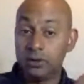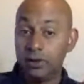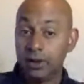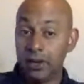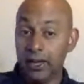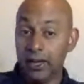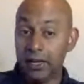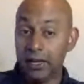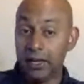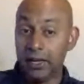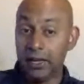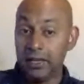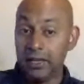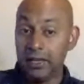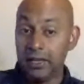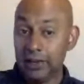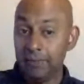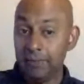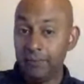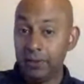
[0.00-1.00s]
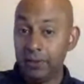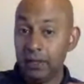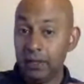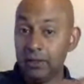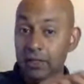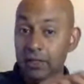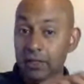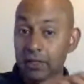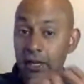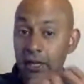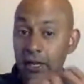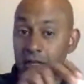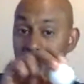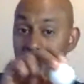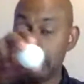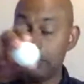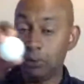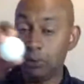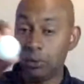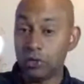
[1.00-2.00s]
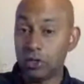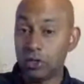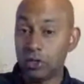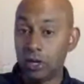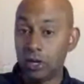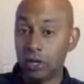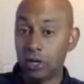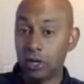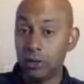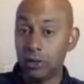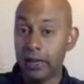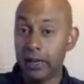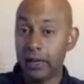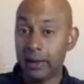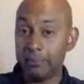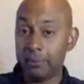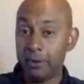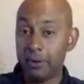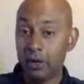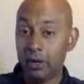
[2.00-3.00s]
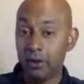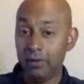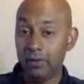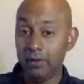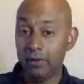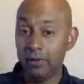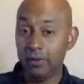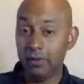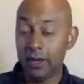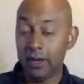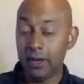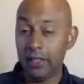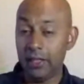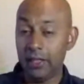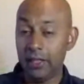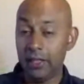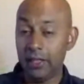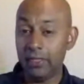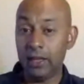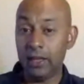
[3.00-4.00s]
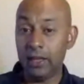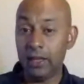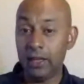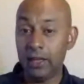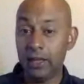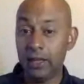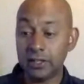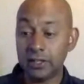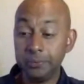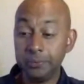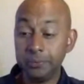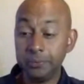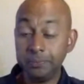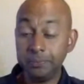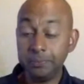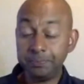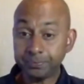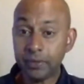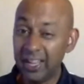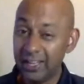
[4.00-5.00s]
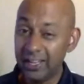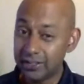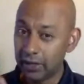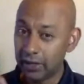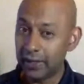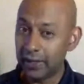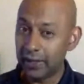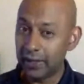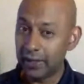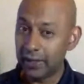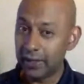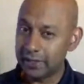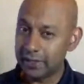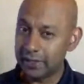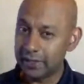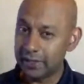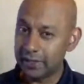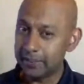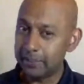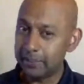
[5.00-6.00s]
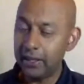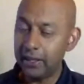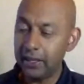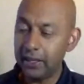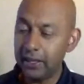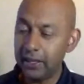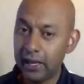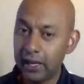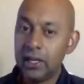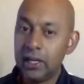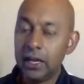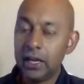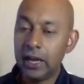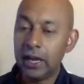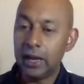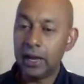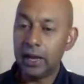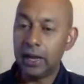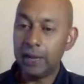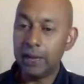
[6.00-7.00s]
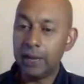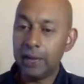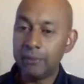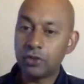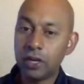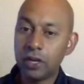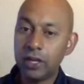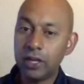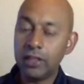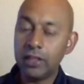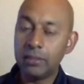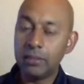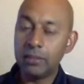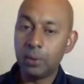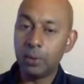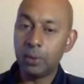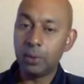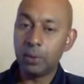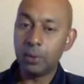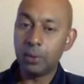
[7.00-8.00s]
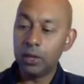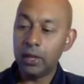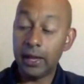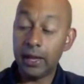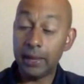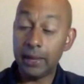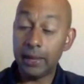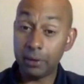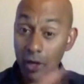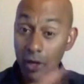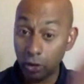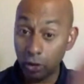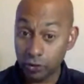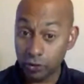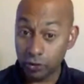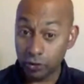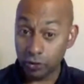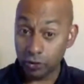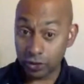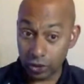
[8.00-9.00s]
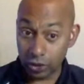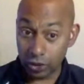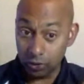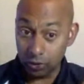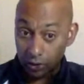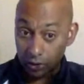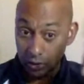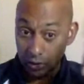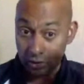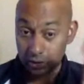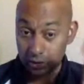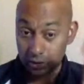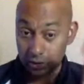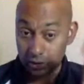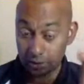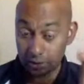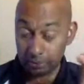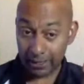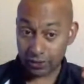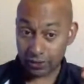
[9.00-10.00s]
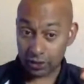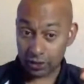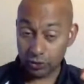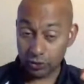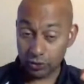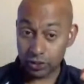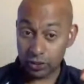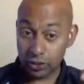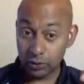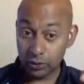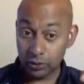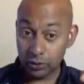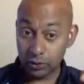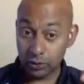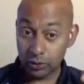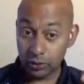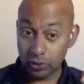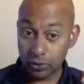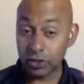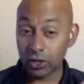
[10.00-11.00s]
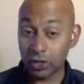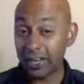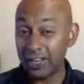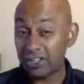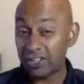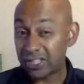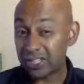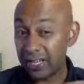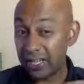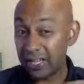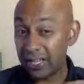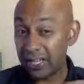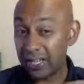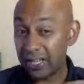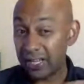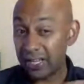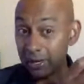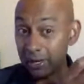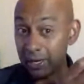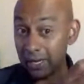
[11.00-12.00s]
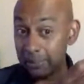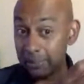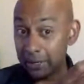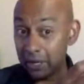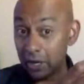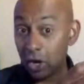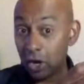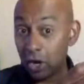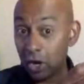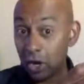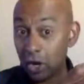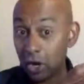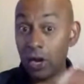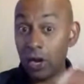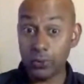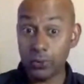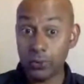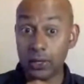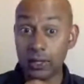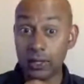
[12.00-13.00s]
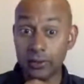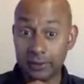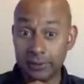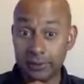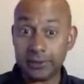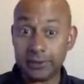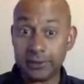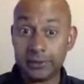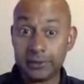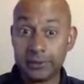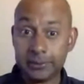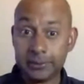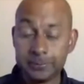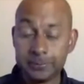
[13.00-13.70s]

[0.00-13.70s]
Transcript: Whereas if it lands here, then it's got a bit more time to get up and over the net there. So yeah, so that's the main thing, Kalen. Just try to get the ball closer to you, to bounce closer to you on your side, and just hit it from a little bit higher as well.